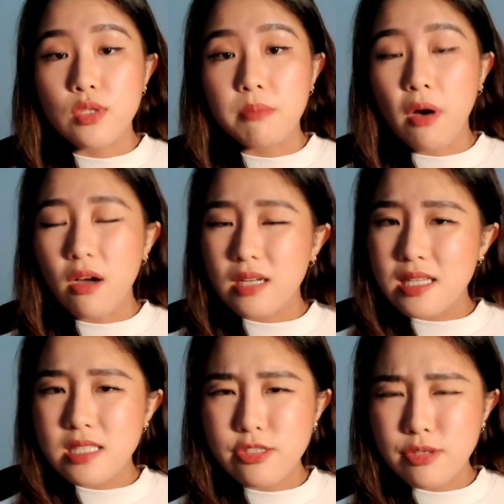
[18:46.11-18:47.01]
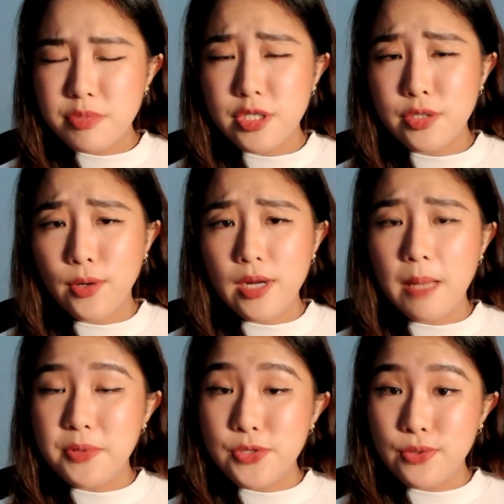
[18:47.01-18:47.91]
the podcast description or
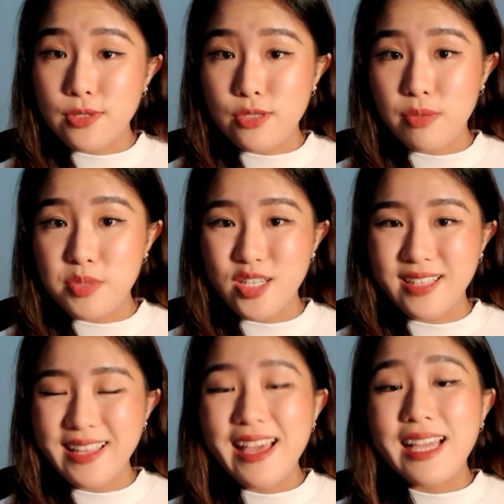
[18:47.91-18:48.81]
episode description,